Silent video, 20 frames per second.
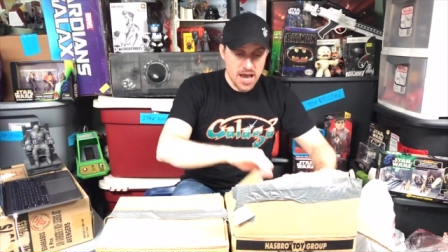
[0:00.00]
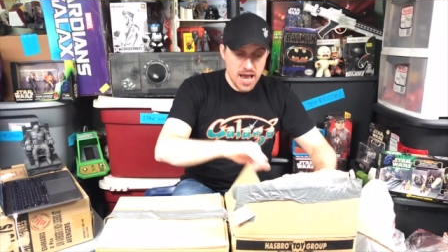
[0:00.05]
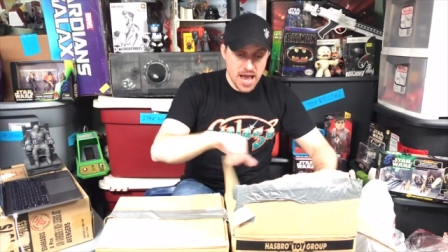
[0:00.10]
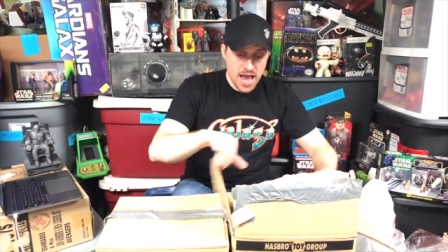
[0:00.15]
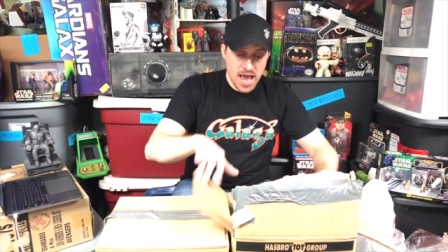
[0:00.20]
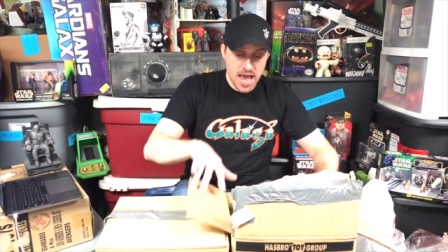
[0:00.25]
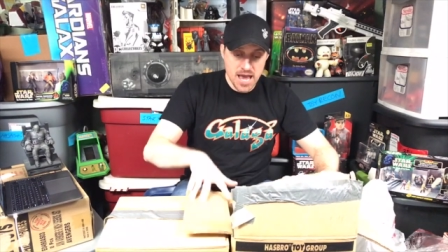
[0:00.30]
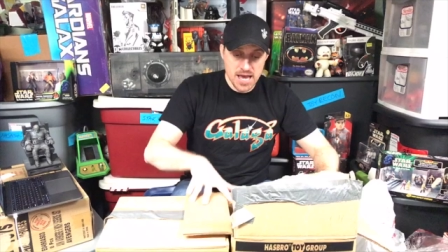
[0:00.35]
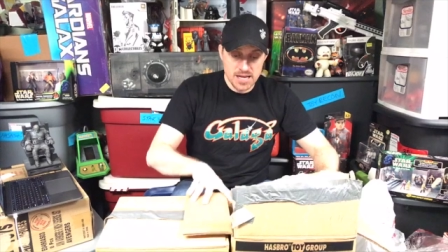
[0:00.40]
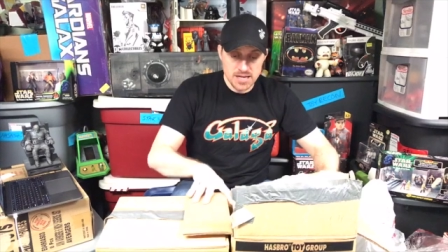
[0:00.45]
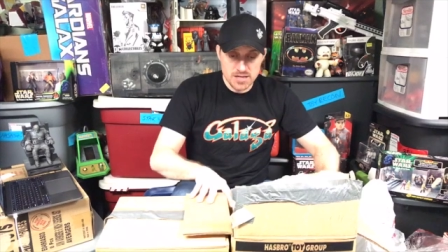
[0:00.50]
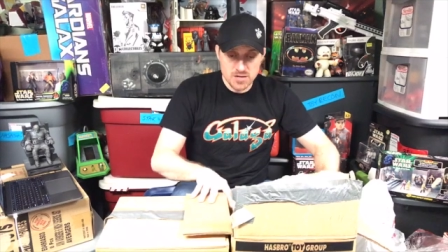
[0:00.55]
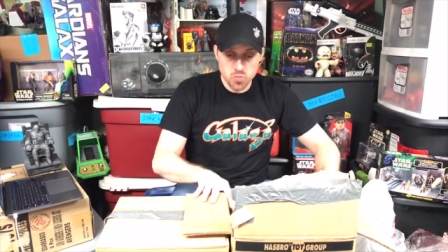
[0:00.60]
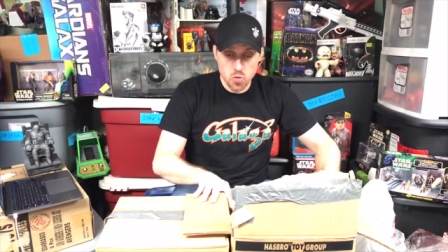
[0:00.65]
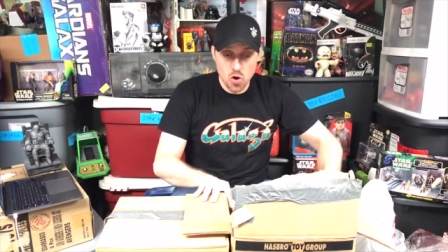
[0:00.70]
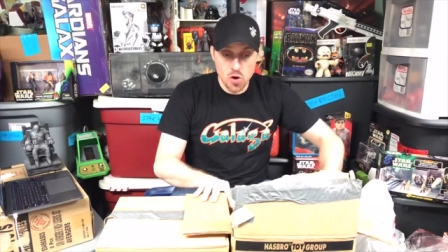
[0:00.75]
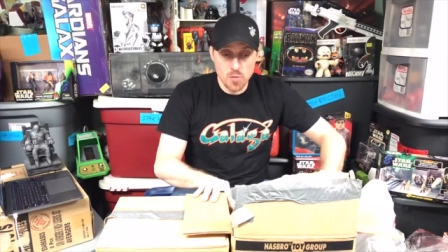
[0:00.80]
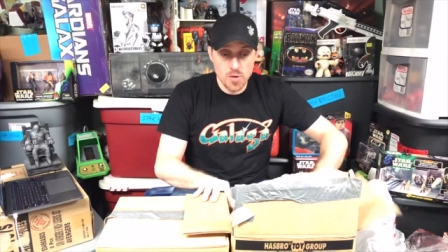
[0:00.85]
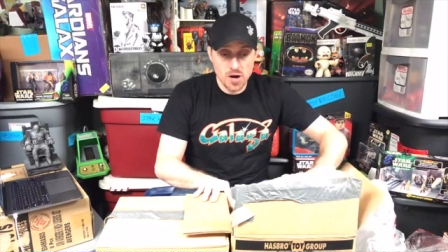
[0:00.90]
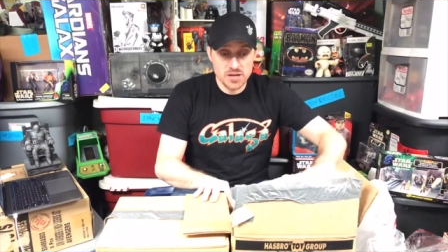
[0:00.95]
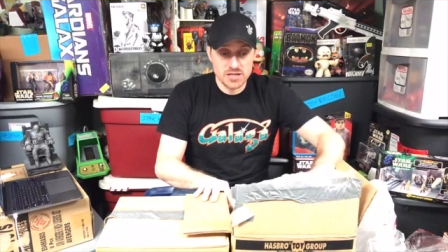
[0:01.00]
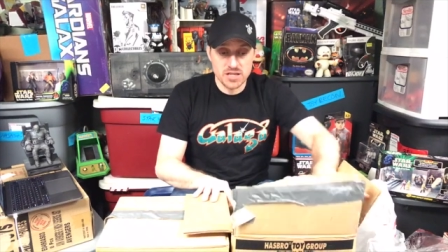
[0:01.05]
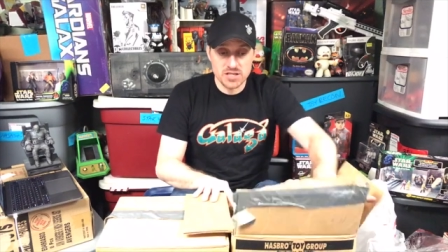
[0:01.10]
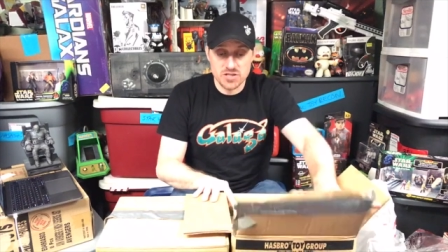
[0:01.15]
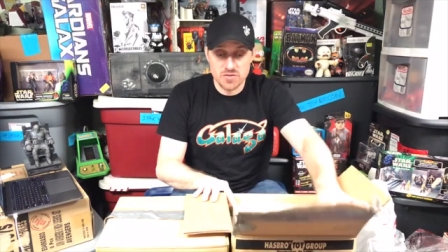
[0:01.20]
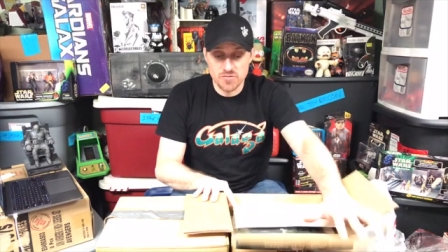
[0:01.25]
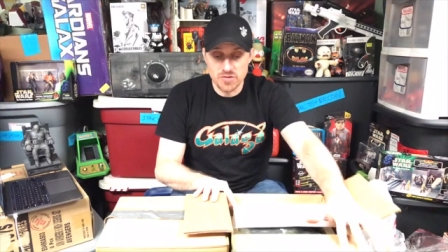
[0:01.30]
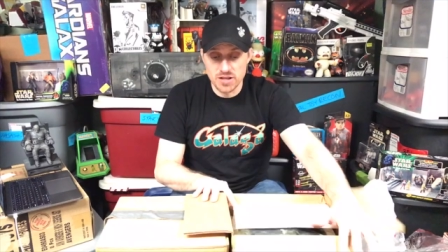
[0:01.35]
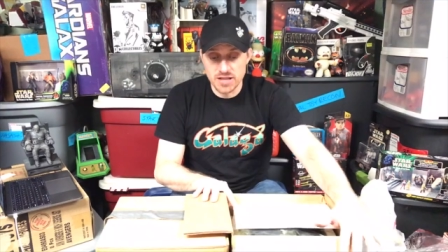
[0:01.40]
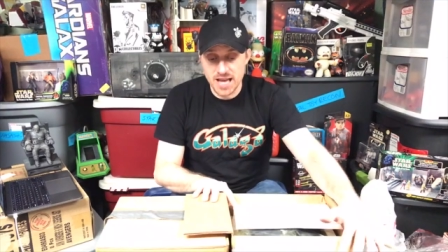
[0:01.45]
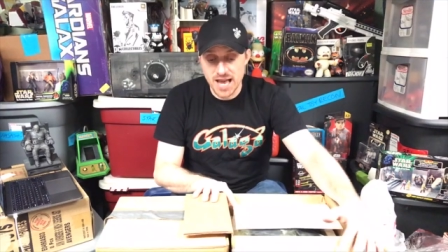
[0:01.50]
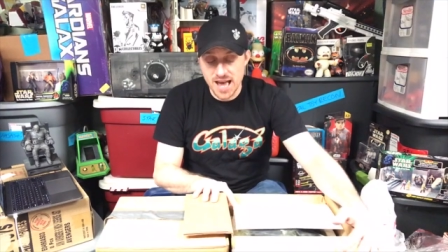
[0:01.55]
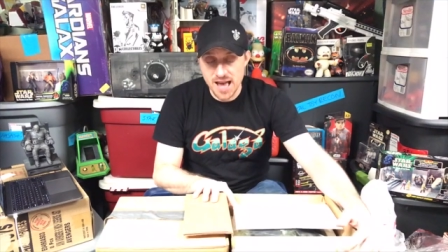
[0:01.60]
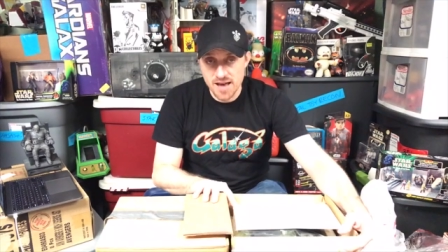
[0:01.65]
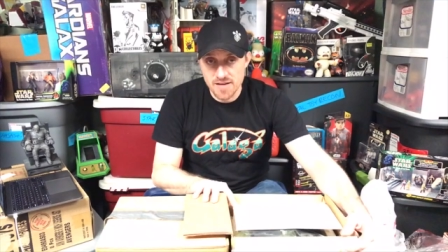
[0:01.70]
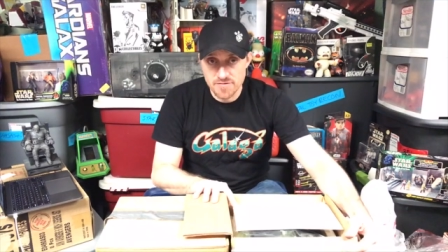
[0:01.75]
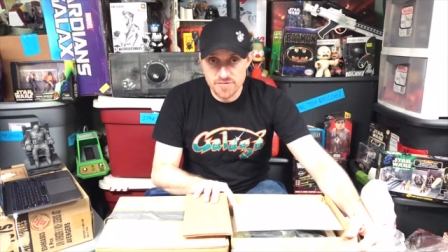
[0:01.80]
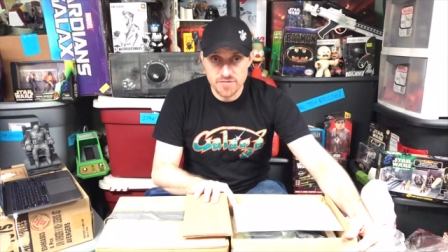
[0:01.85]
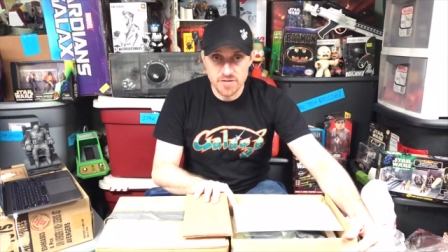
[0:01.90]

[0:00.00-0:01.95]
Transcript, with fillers: And Walmart doesn't really have